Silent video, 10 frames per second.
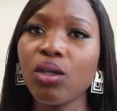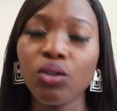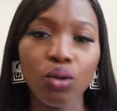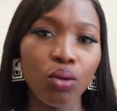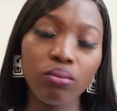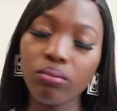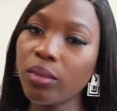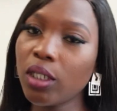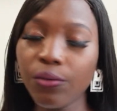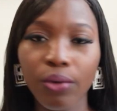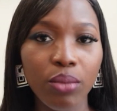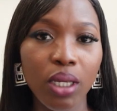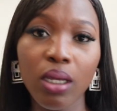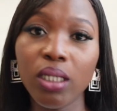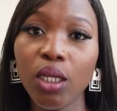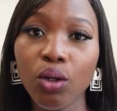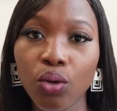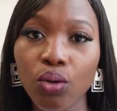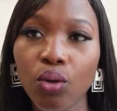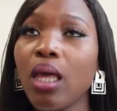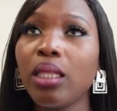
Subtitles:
So this for me is a no-no.